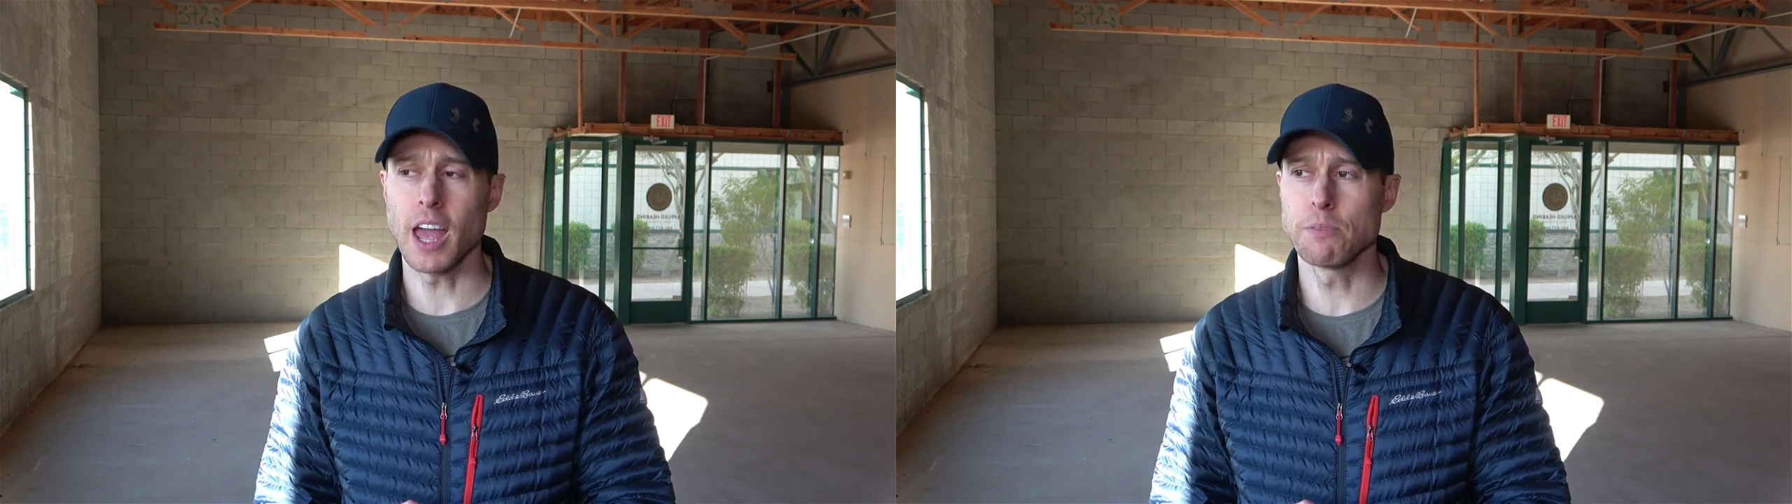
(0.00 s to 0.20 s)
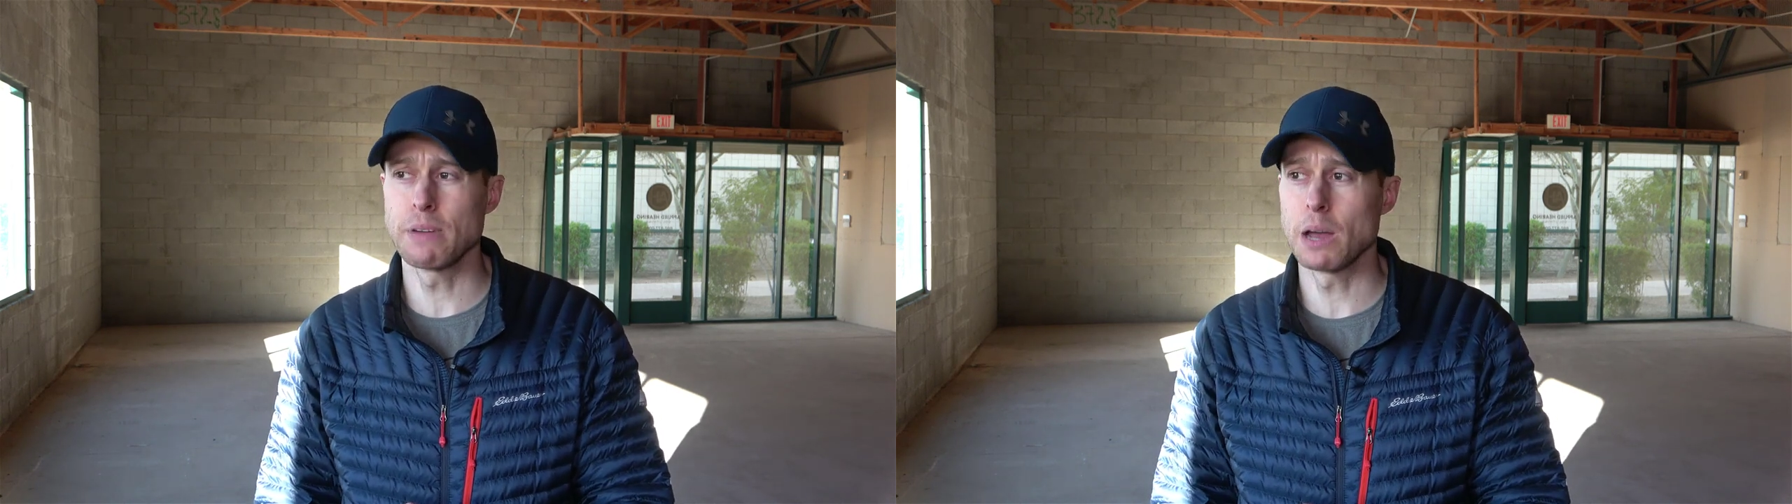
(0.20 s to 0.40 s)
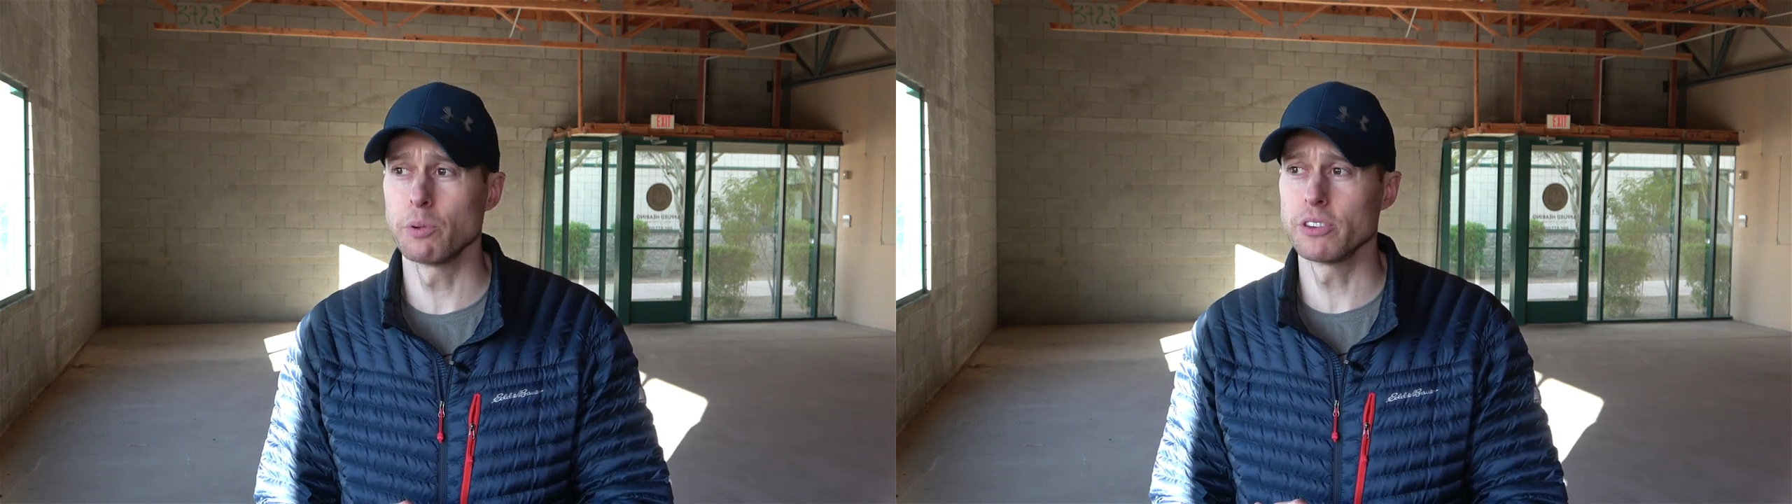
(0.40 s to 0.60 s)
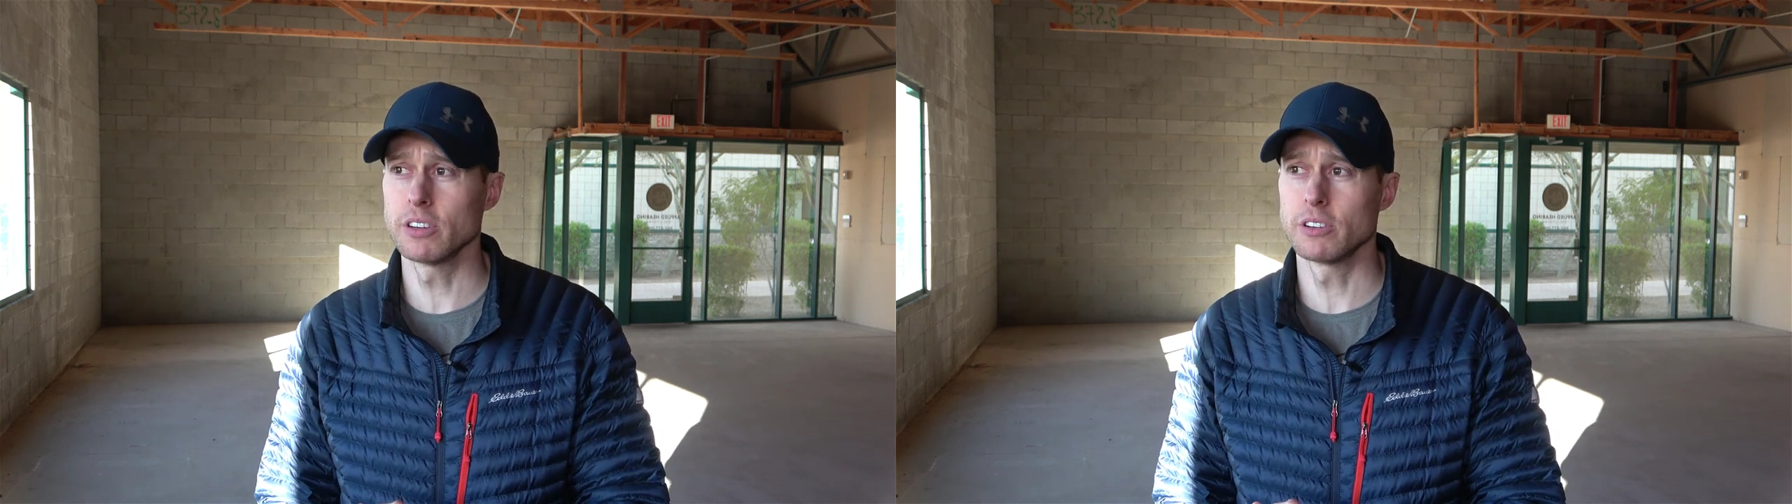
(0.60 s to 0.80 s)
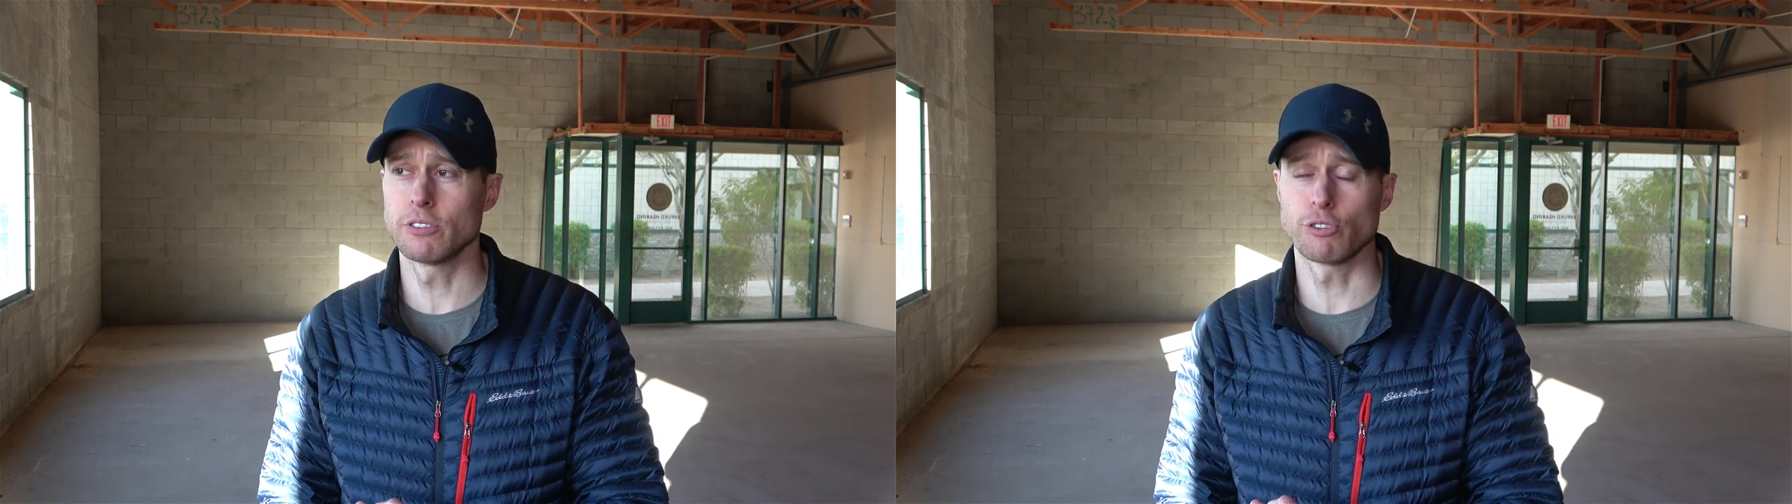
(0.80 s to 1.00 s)
and be able
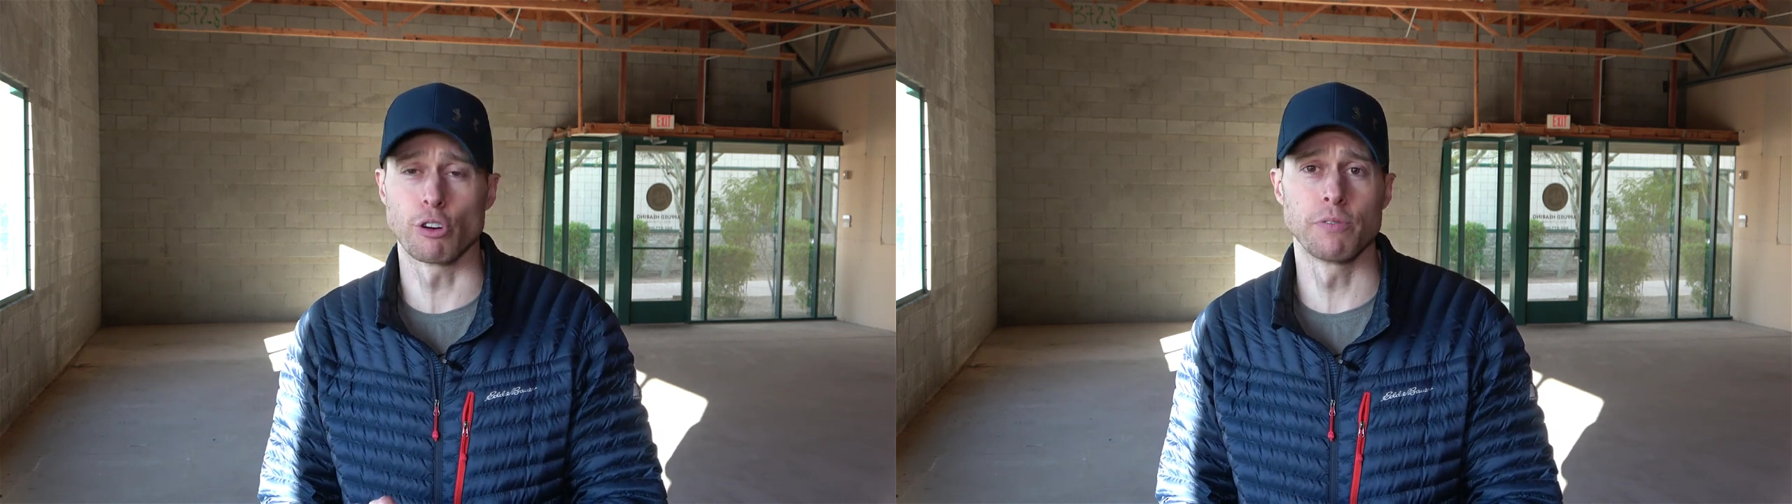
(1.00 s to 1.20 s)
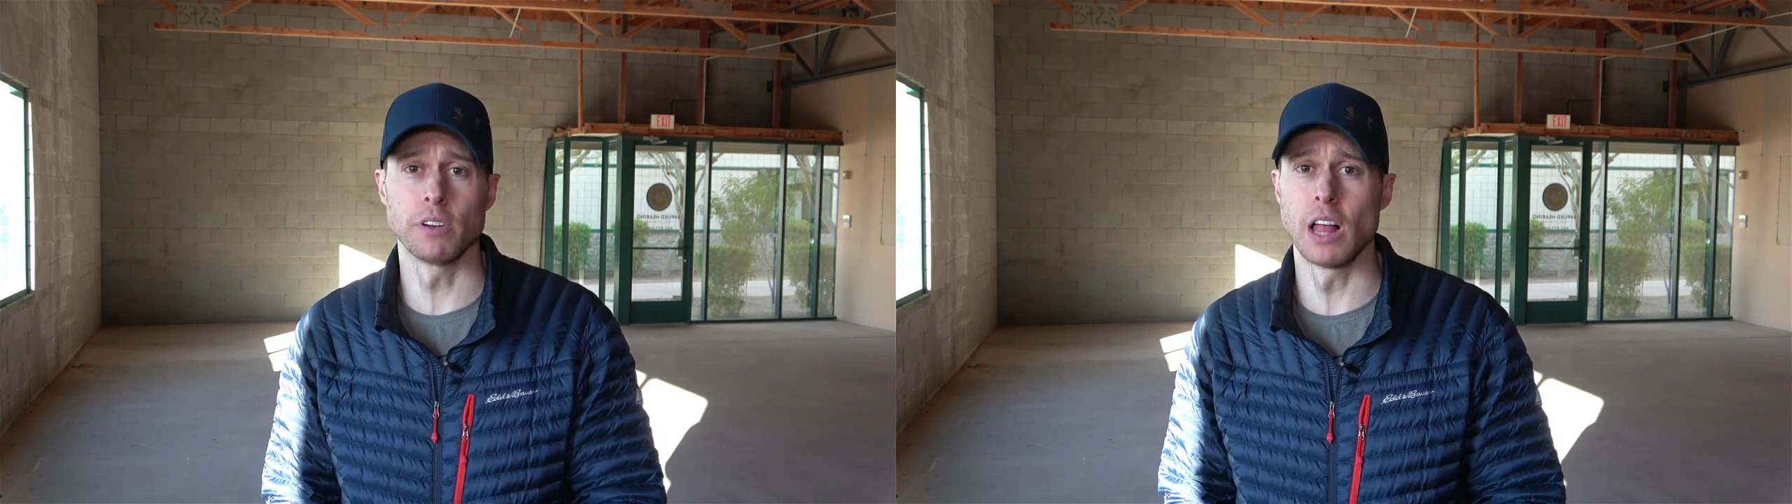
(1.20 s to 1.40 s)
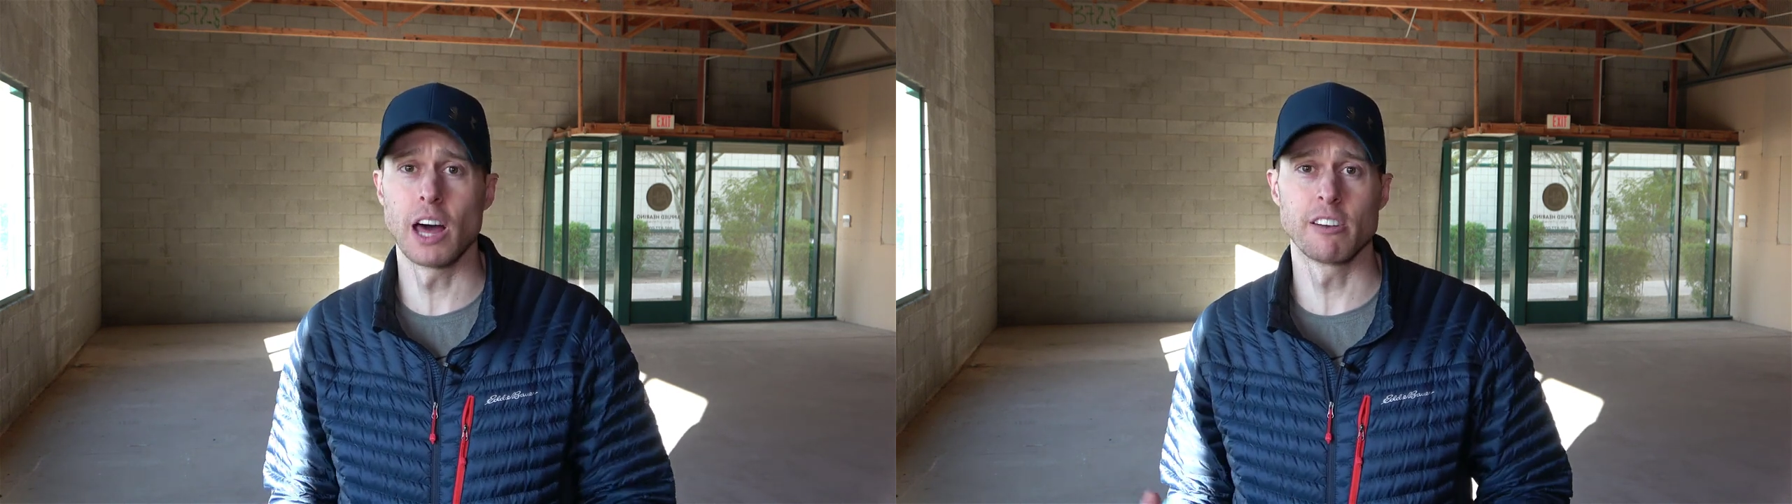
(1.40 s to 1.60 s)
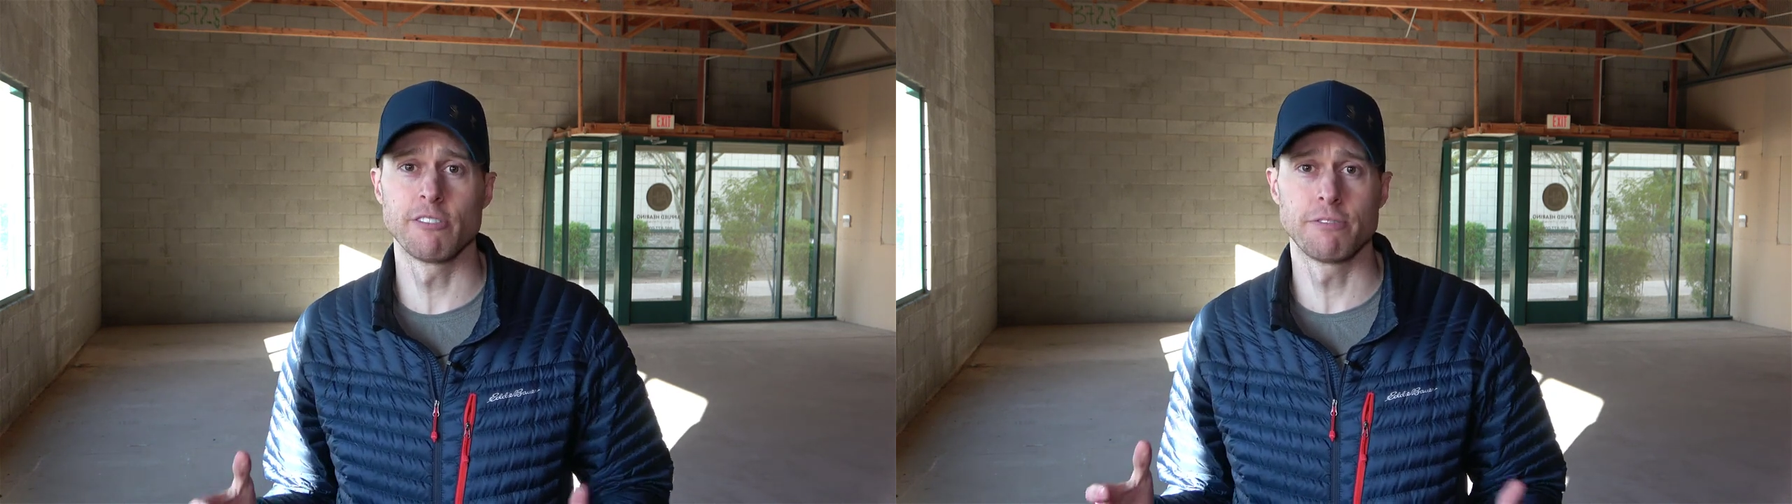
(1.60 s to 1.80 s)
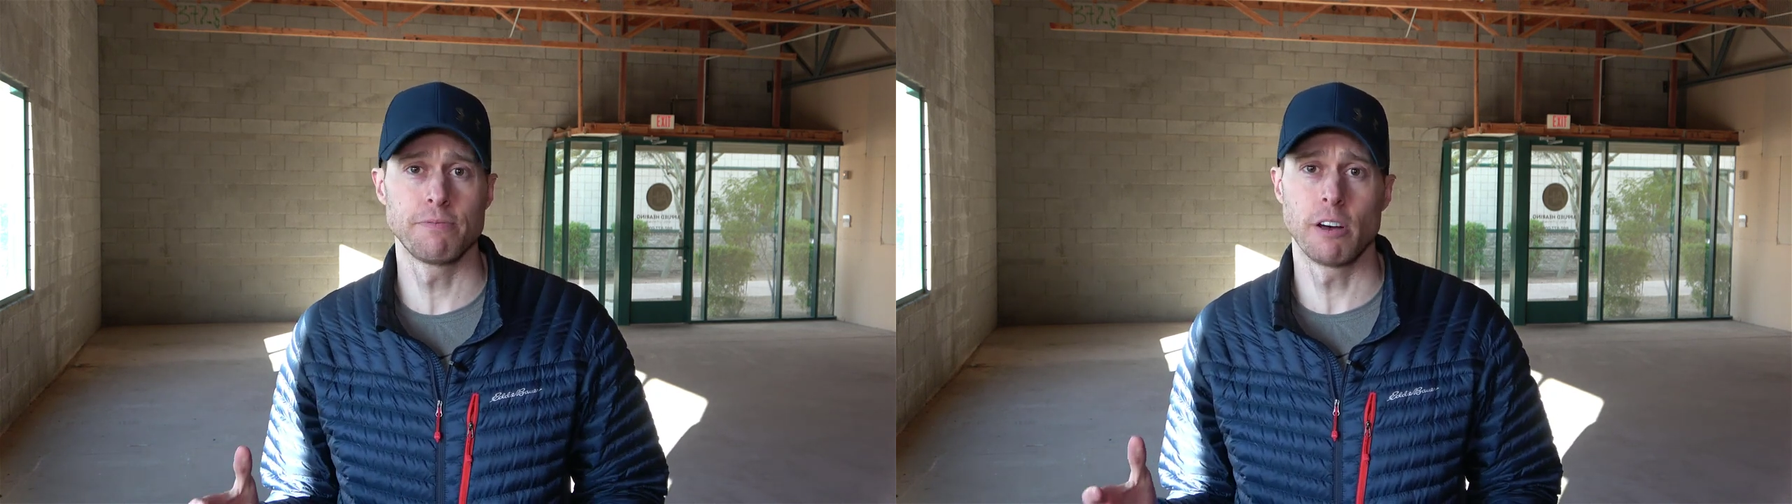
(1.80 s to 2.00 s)
to serve a
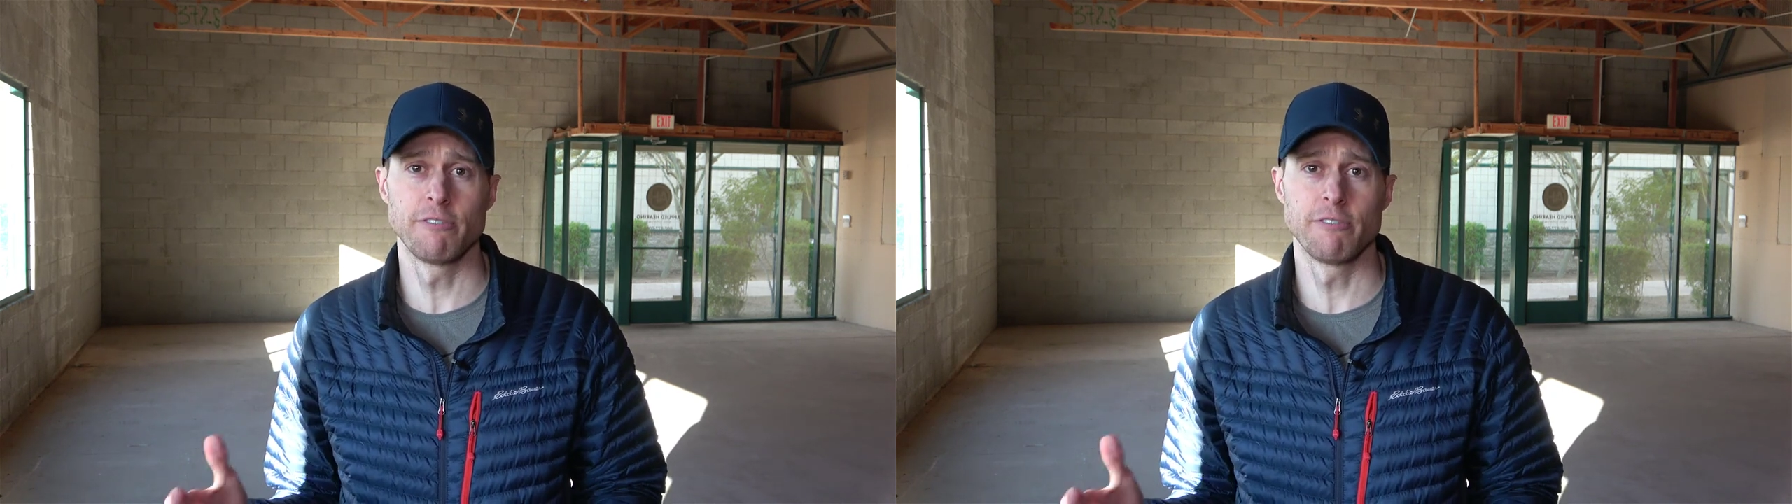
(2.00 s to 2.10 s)
lot of,